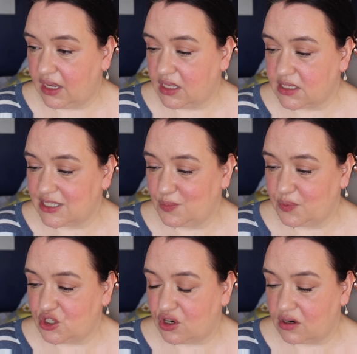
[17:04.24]
it in
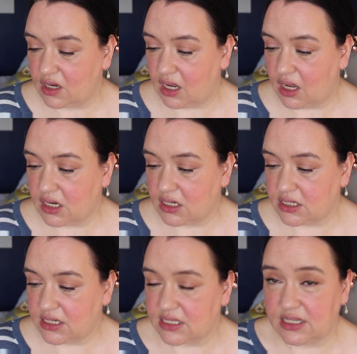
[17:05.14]
Superdrug
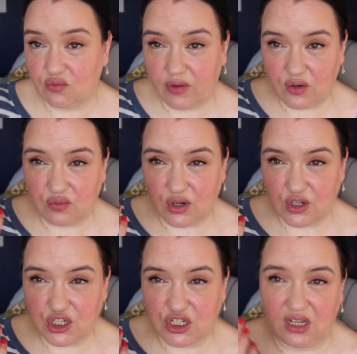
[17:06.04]
and it's in Red
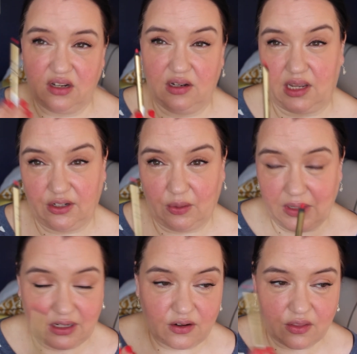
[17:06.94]
Rush and I don't
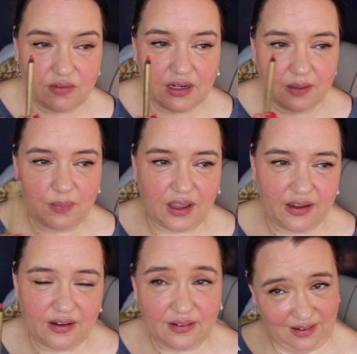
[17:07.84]
need another red lip
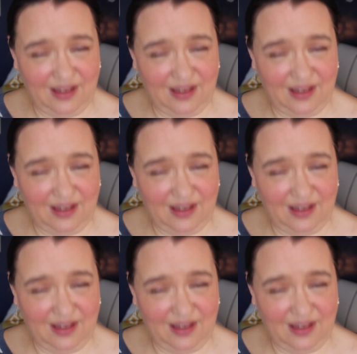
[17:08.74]
liner.